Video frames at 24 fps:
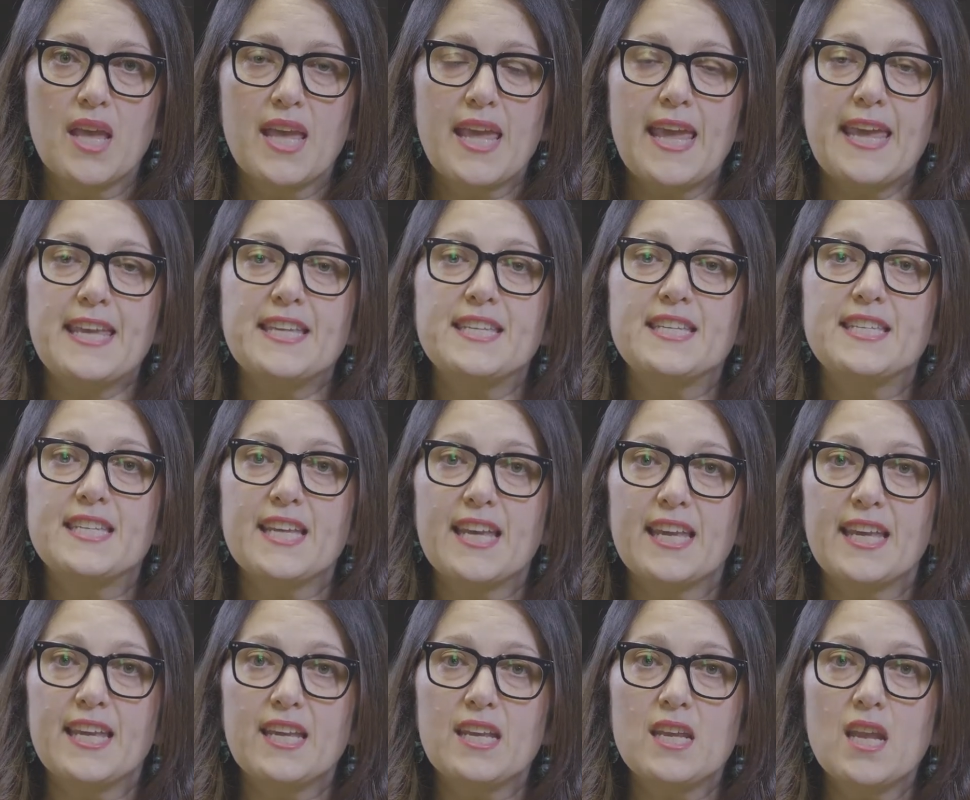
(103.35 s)

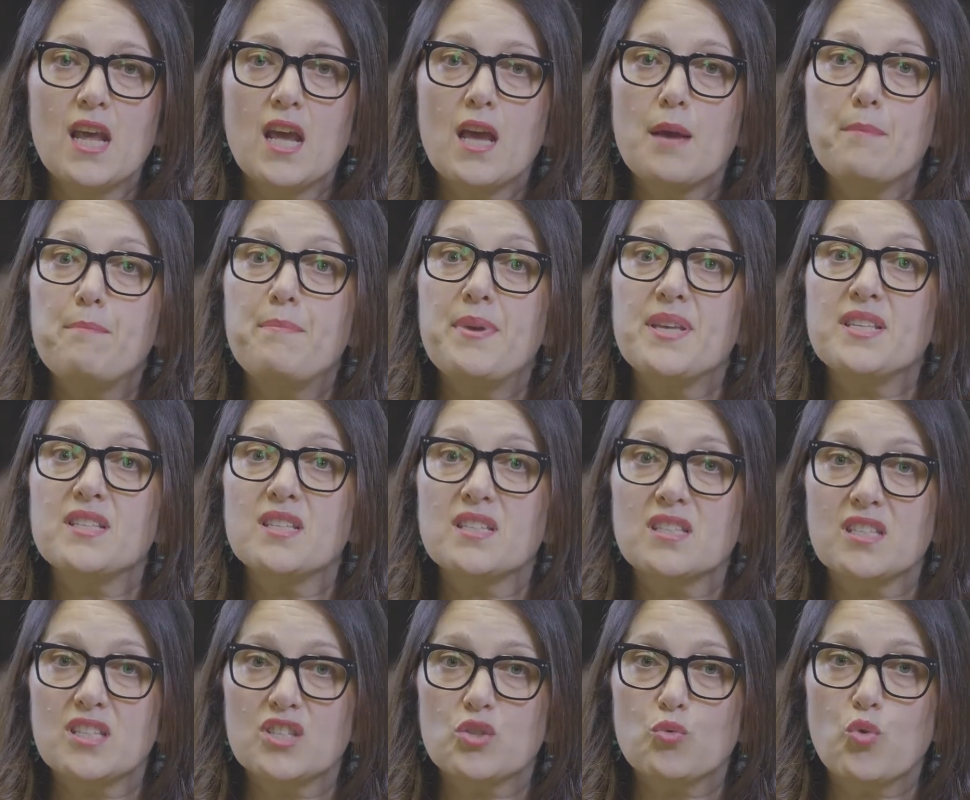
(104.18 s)
Indeed,
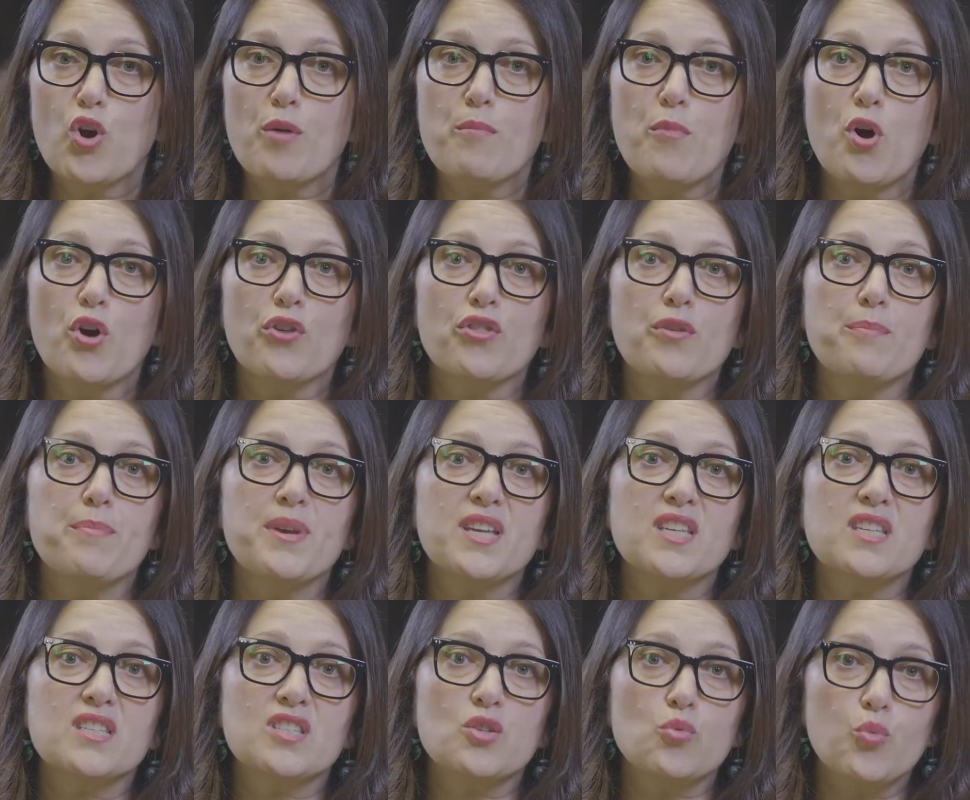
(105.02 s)
businesses were among the
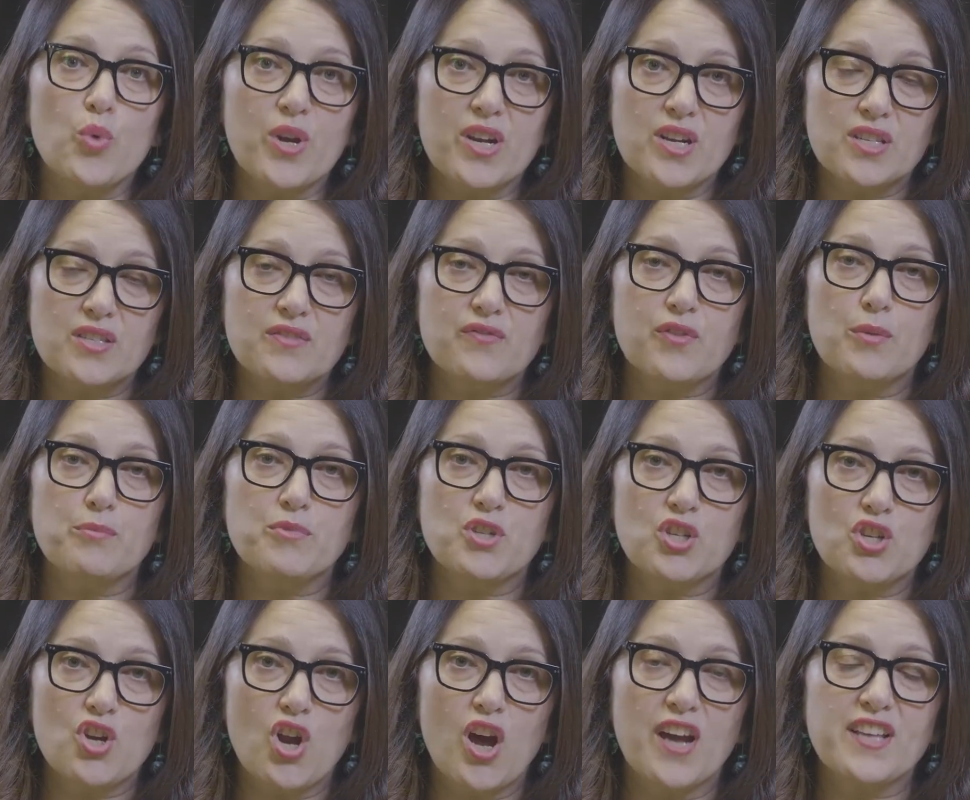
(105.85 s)
biggest winners from
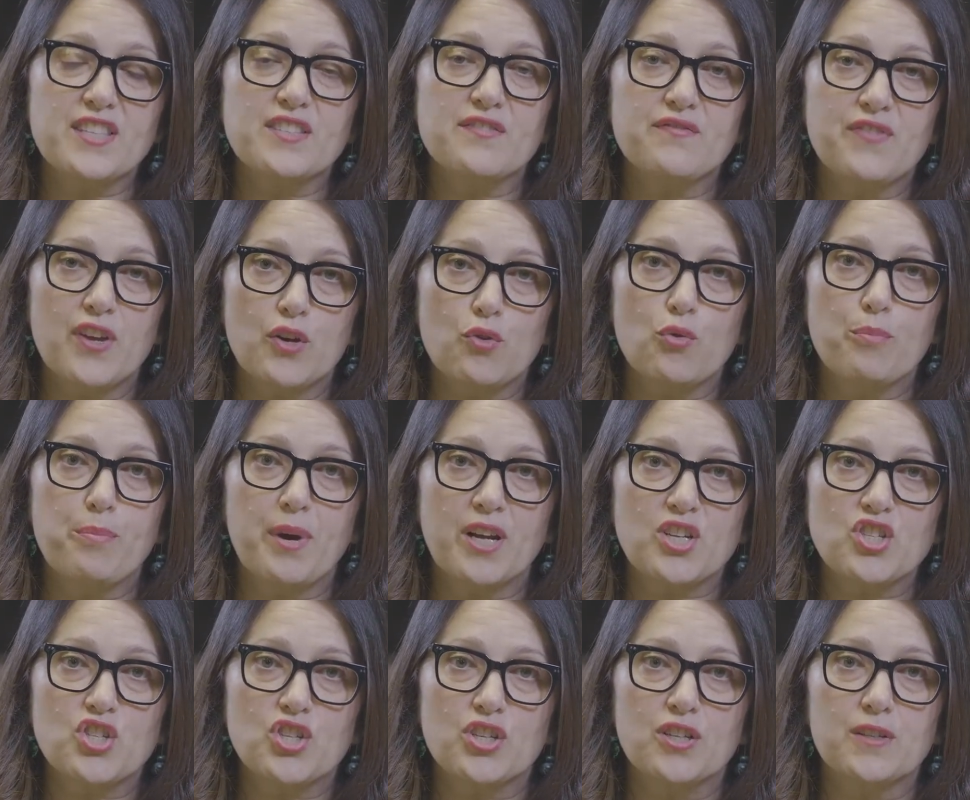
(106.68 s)
tonight's federal
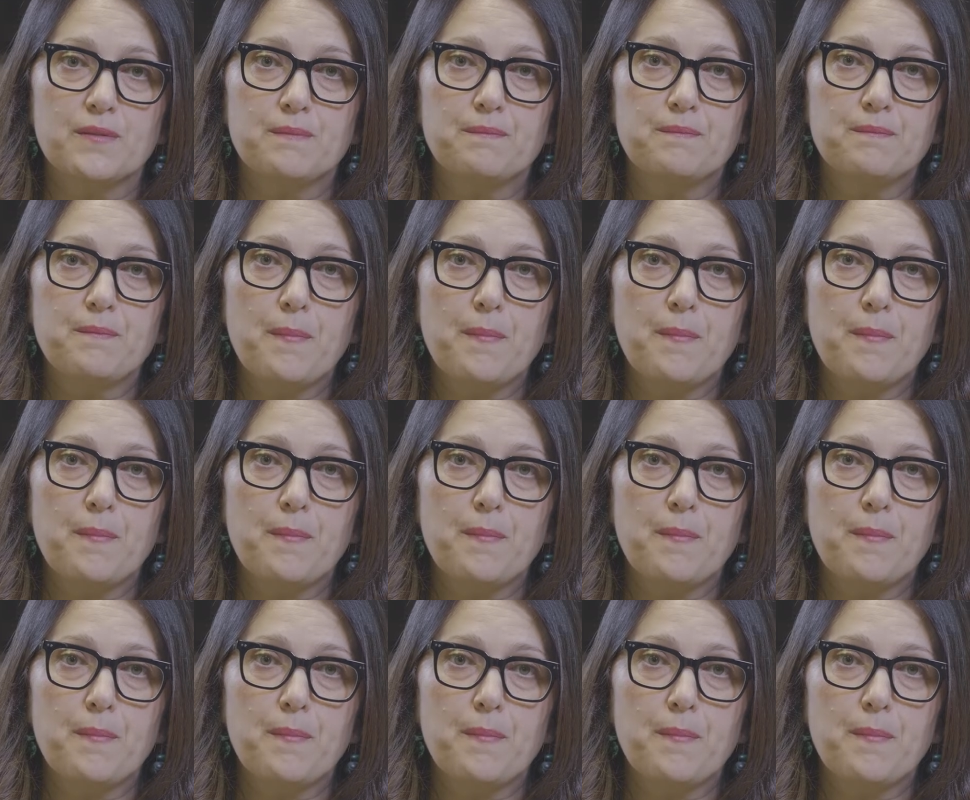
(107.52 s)
budget.